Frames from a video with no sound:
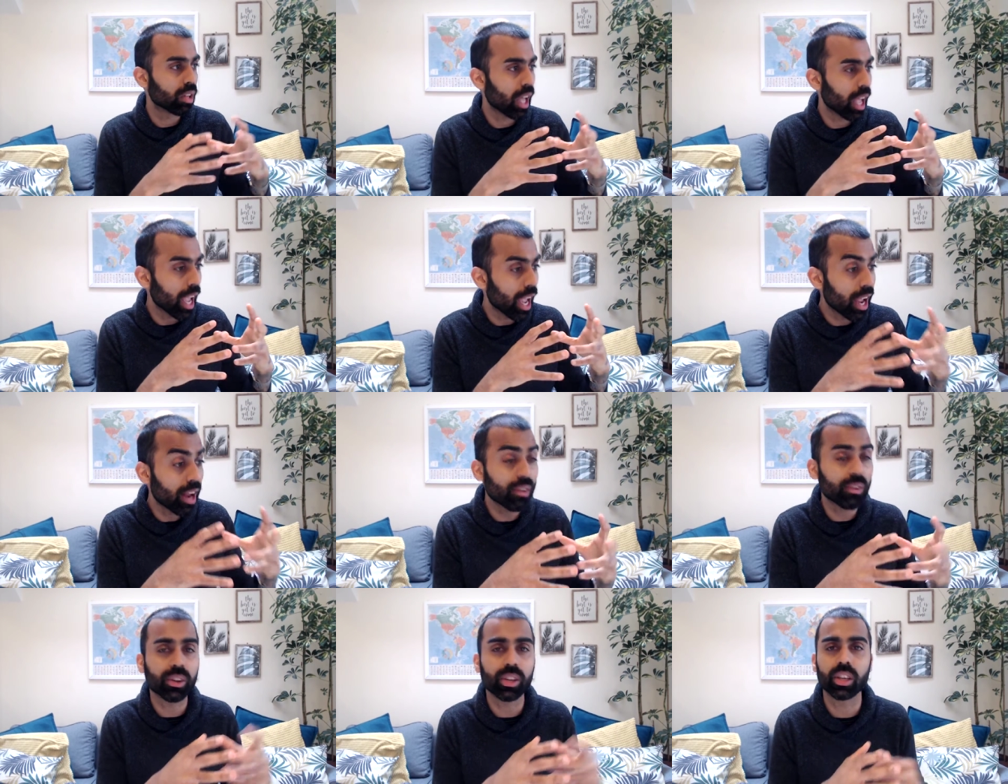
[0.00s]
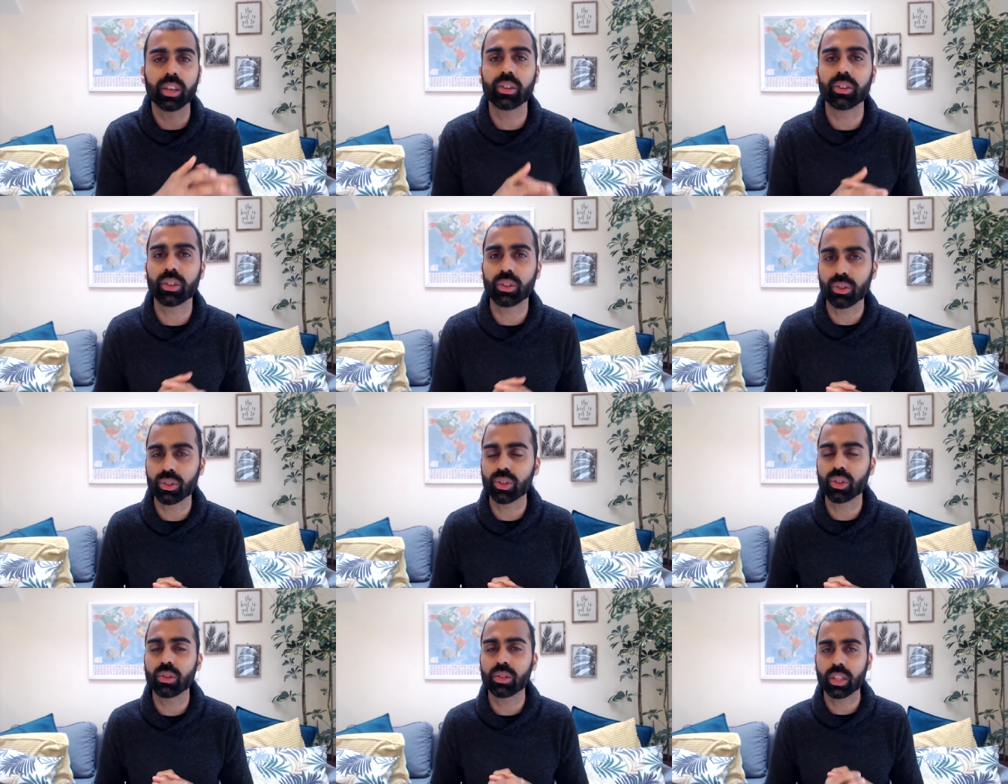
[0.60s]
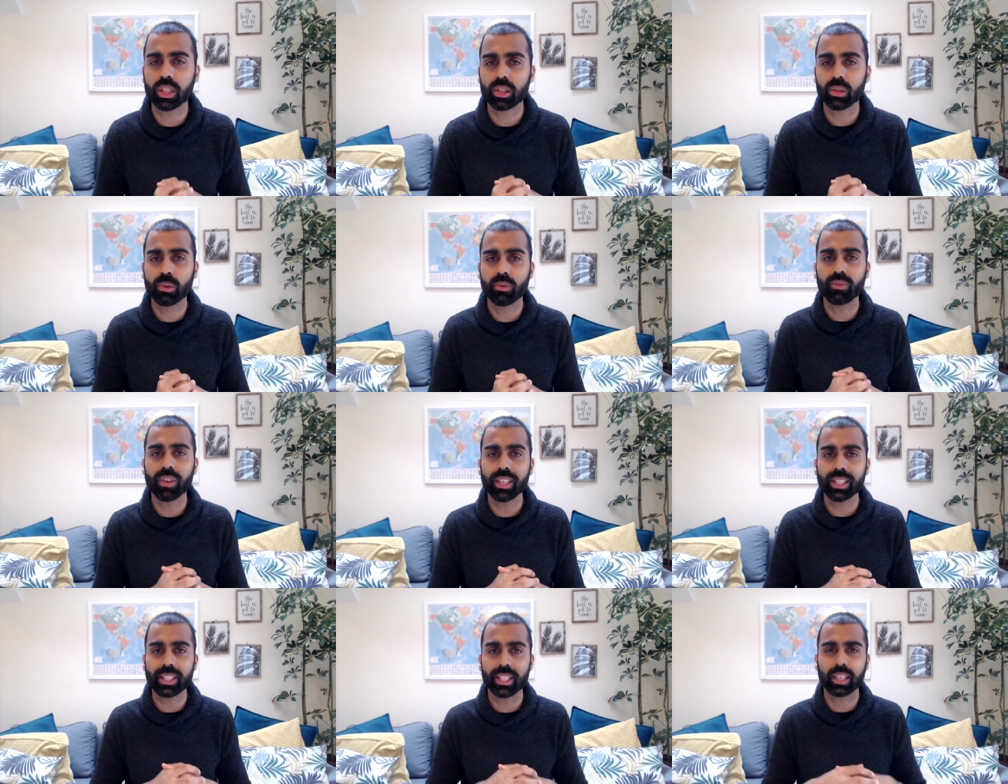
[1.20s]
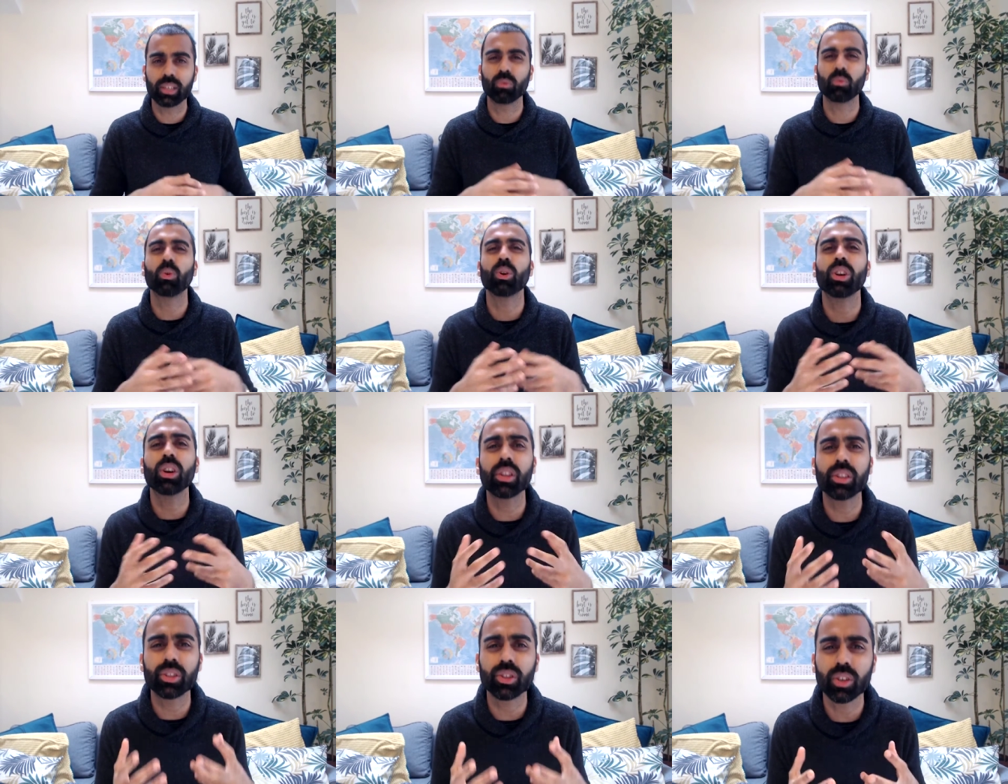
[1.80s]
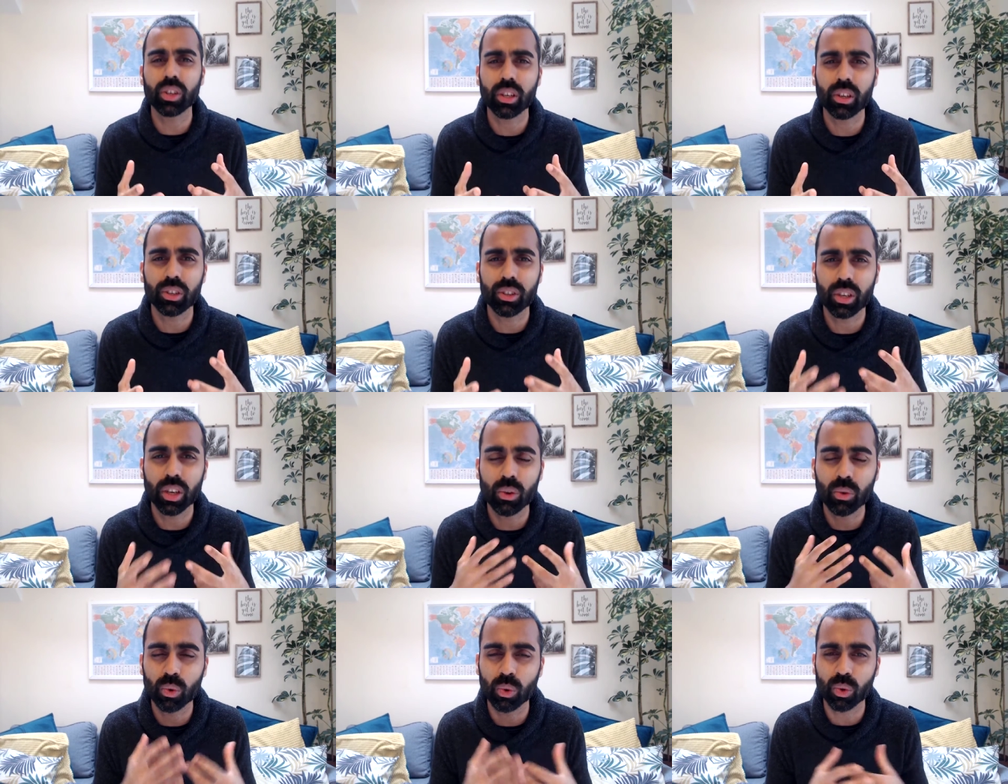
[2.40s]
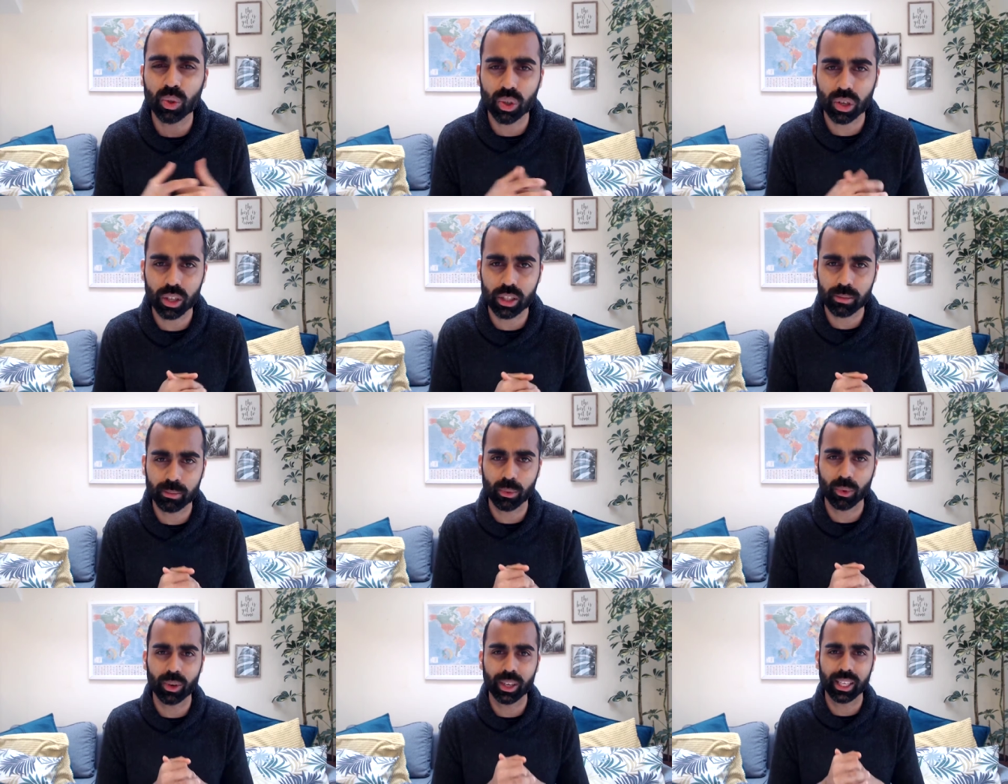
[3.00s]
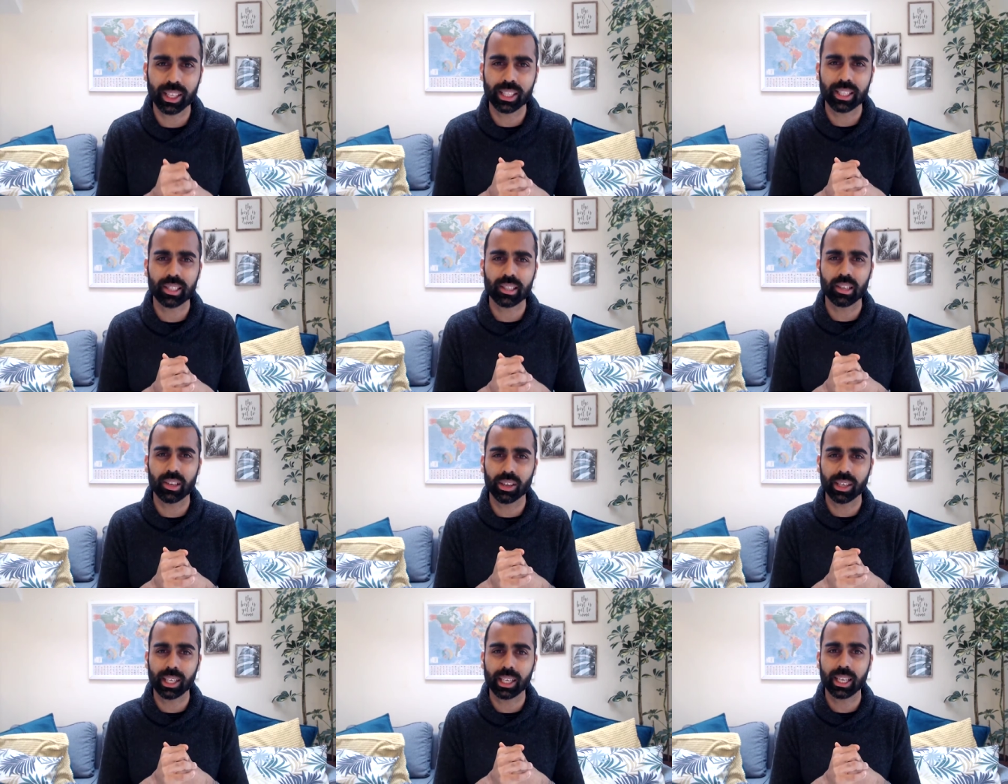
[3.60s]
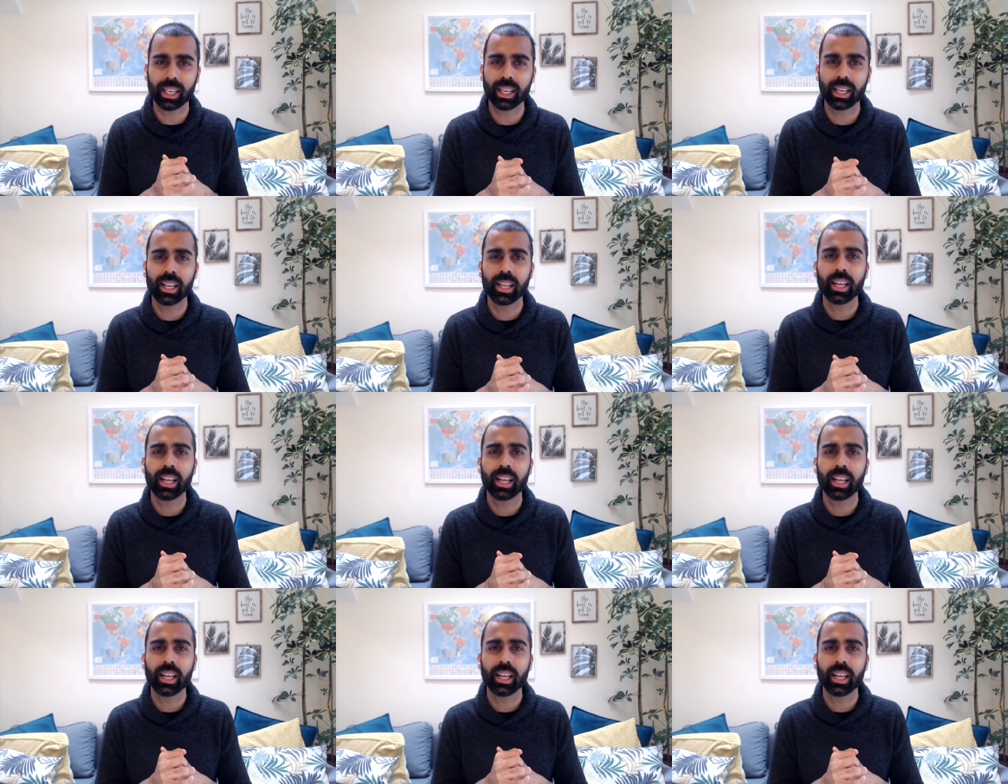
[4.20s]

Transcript: area that you're choosing to invest in? What are the local transport links like?